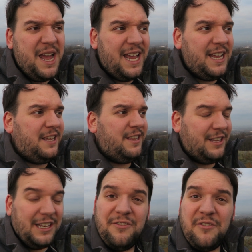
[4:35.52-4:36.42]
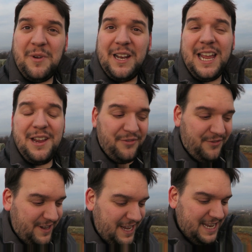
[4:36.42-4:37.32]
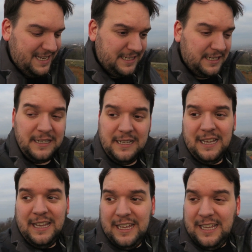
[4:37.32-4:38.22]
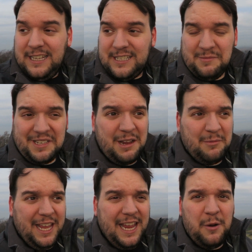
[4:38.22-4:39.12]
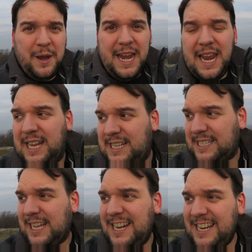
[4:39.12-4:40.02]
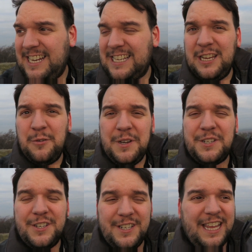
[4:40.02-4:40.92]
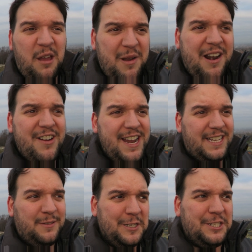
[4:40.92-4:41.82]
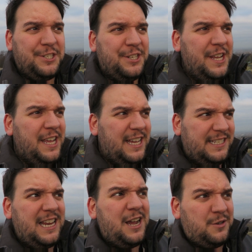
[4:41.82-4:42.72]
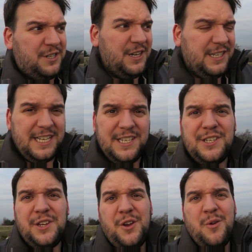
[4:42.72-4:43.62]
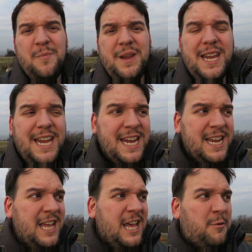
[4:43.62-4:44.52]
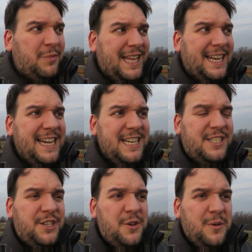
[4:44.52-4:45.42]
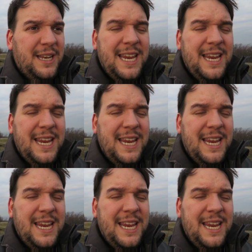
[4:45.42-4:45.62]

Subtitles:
met the love of my life, and sometime later we decided we should get married, which has now turned into me planning to